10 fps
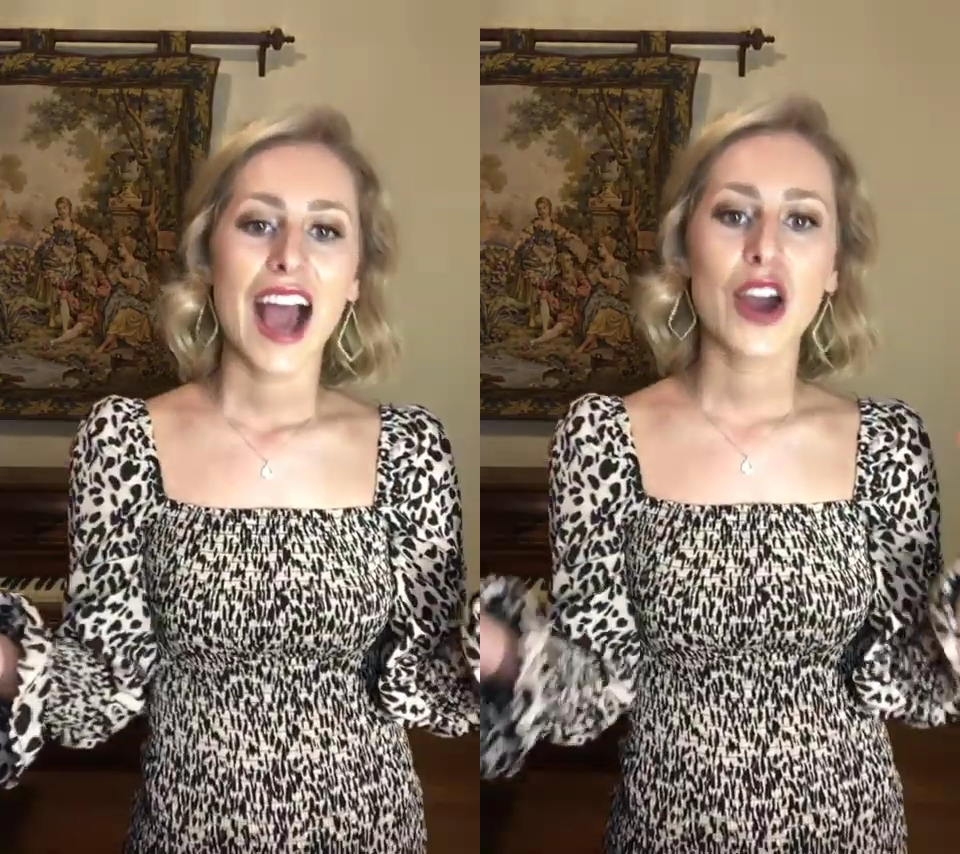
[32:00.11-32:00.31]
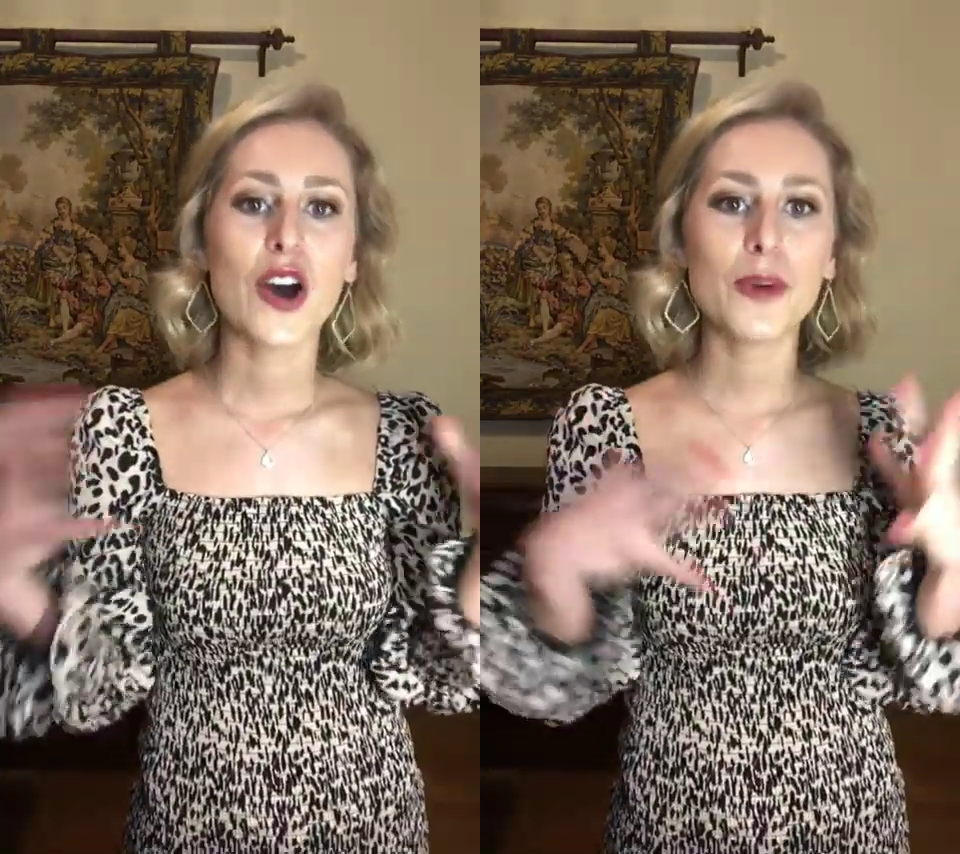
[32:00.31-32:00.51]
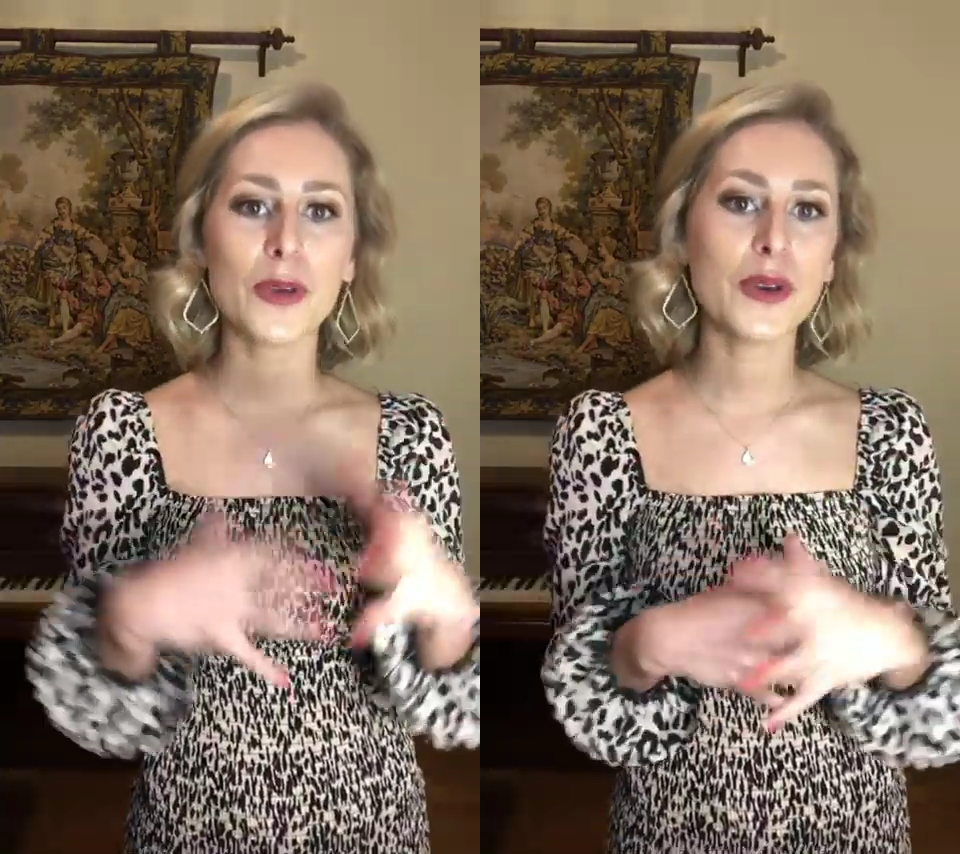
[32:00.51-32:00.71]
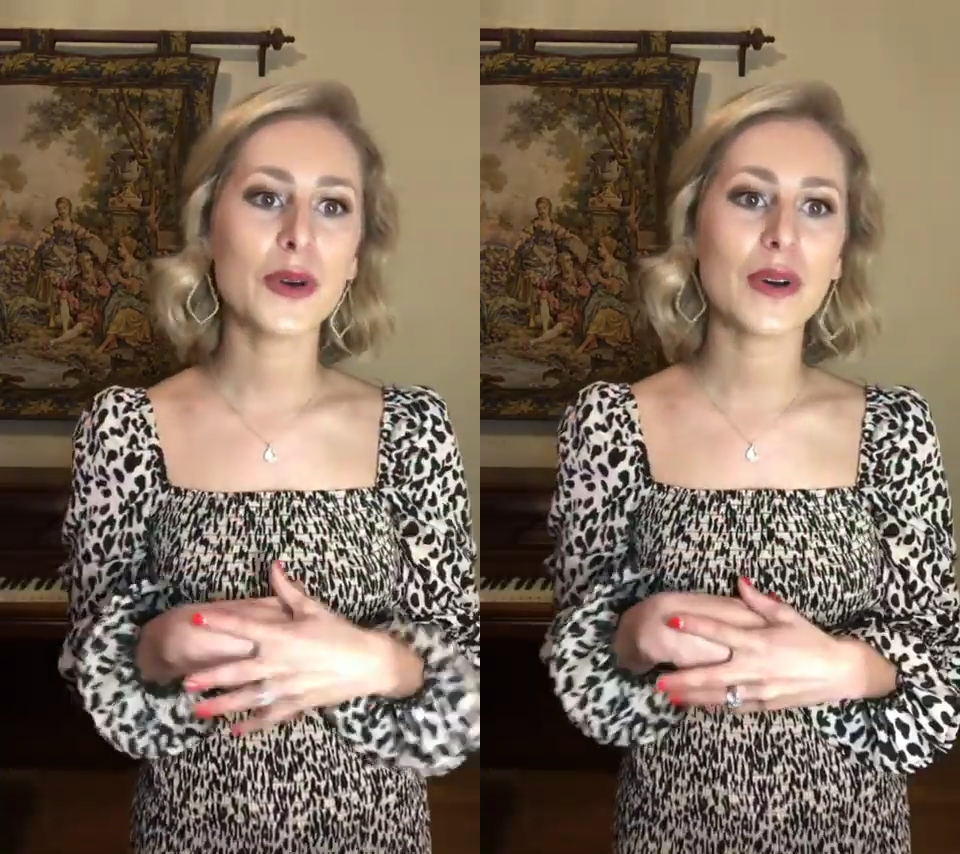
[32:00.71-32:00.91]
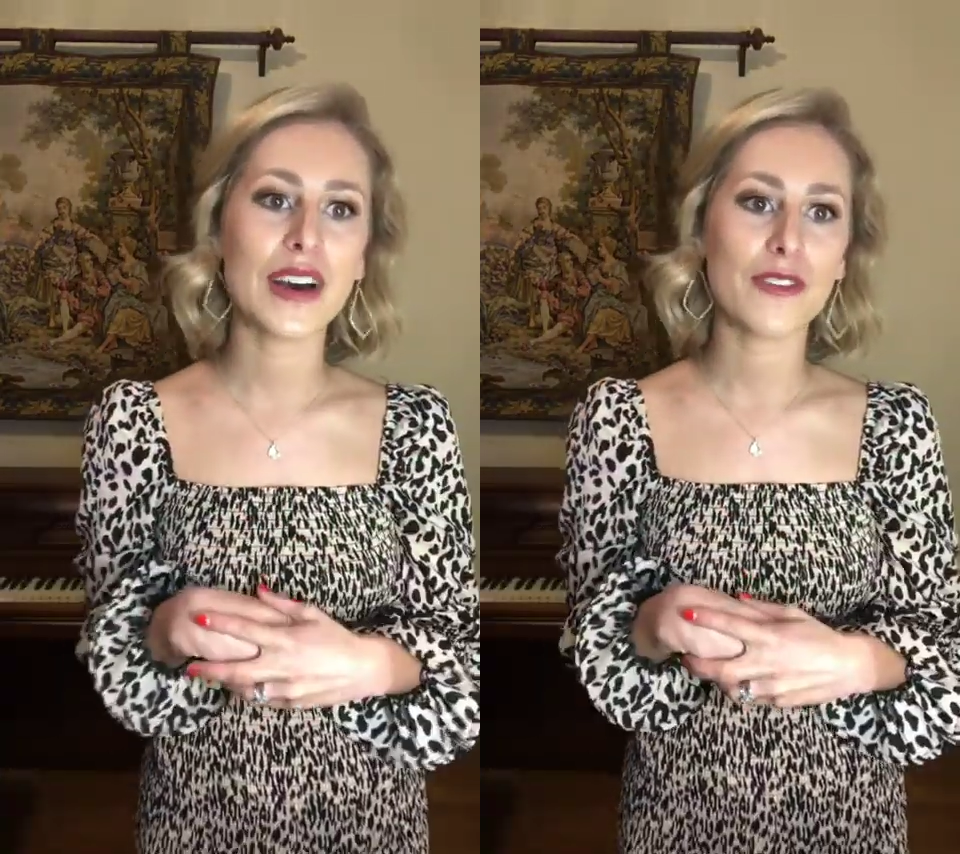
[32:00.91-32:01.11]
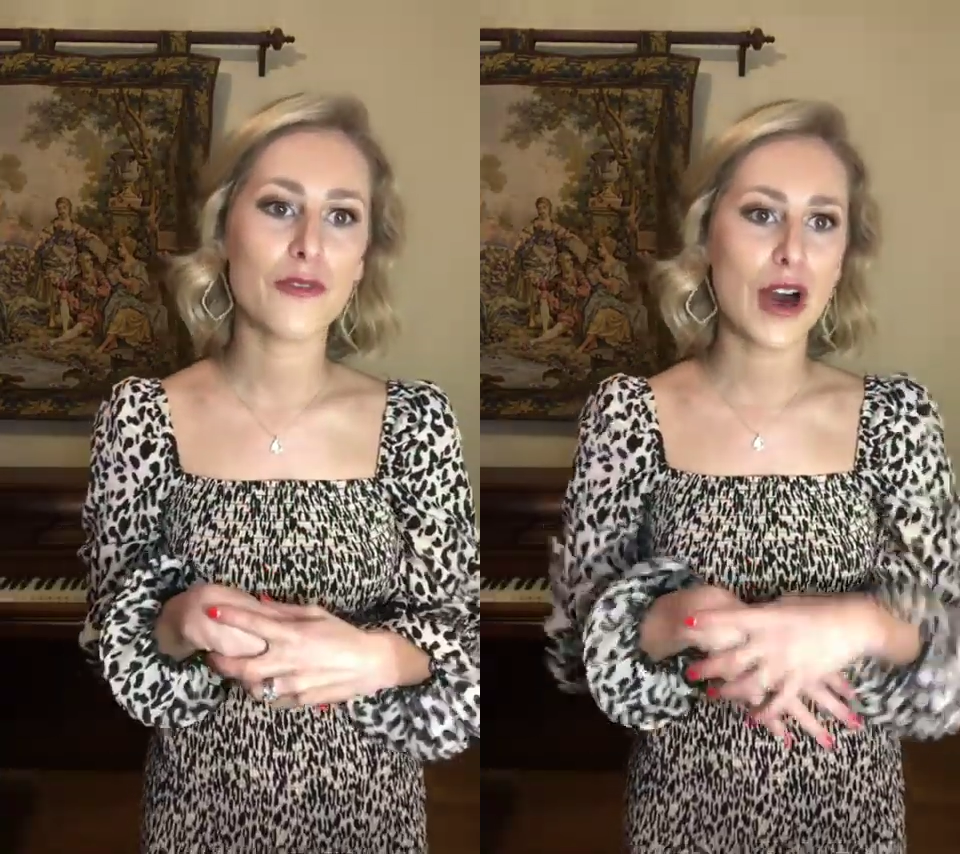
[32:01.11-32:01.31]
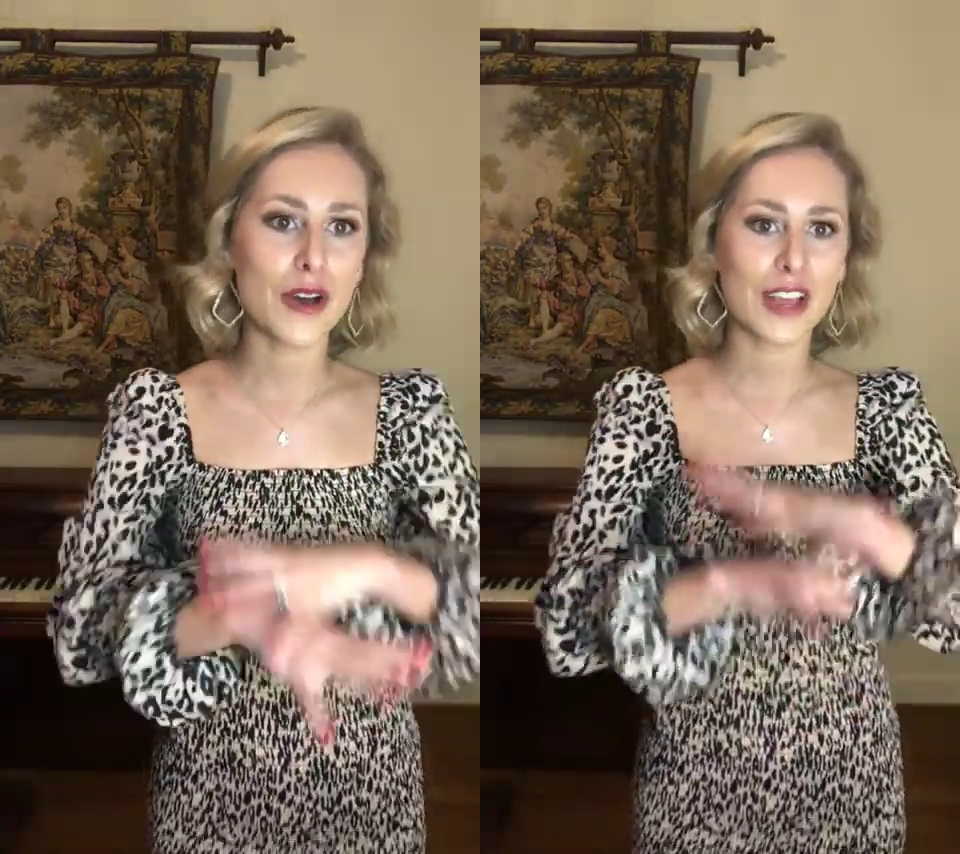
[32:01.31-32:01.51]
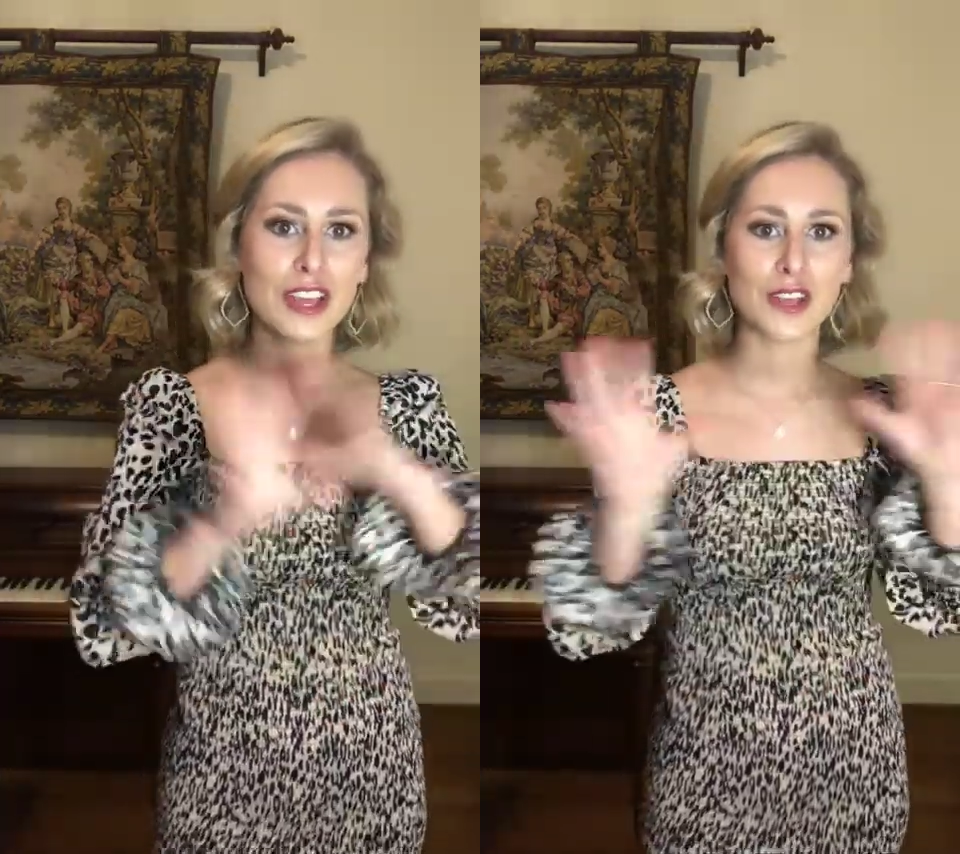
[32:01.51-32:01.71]
I hope you
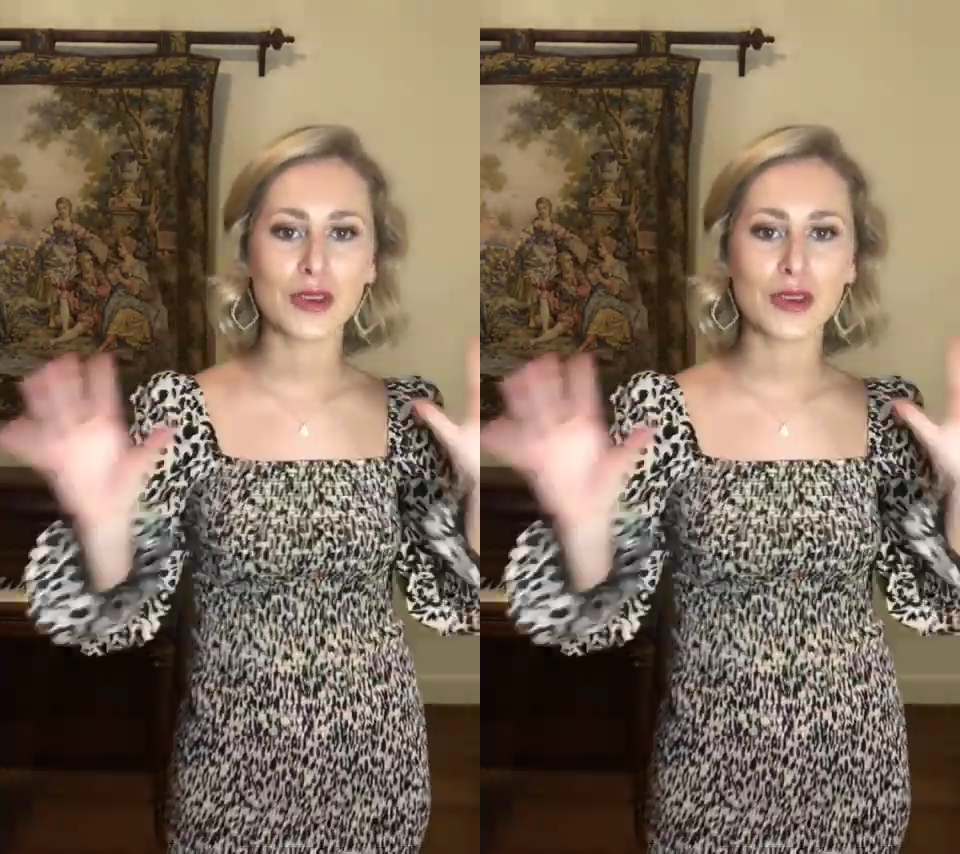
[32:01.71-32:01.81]
felt like